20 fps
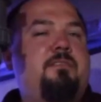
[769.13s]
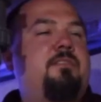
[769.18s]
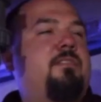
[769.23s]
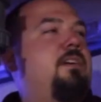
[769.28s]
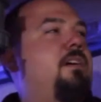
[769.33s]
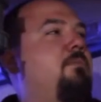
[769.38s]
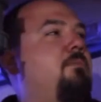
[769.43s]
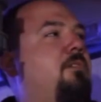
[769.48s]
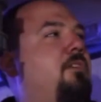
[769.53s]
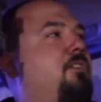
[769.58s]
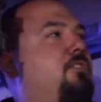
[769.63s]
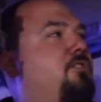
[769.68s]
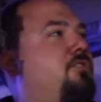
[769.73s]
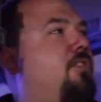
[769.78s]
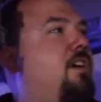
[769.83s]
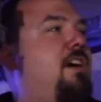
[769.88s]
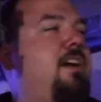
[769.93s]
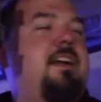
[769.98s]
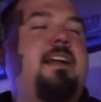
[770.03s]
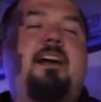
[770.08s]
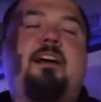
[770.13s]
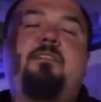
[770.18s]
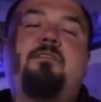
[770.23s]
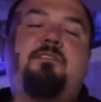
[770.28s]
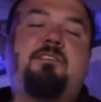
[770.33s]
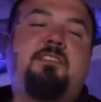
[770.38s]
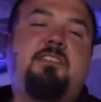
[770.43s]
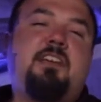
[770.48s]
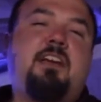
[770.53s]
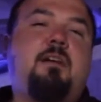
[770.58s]
I'm going to try it
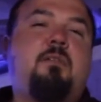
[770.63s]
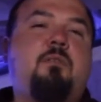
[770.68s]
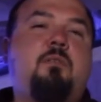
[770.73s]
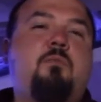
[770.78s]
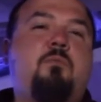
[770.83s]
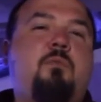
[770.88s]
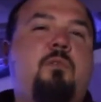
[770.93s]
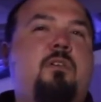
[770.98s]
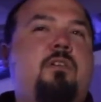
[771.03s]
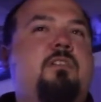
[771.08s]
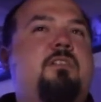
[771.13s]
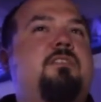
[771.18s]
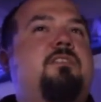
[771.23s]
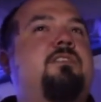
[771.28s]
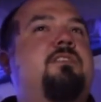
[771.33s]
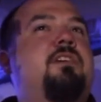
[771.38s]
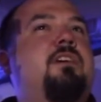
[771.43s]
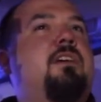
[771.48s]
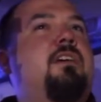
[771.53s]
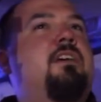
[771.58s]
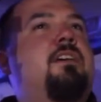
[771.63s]
out, see how it works.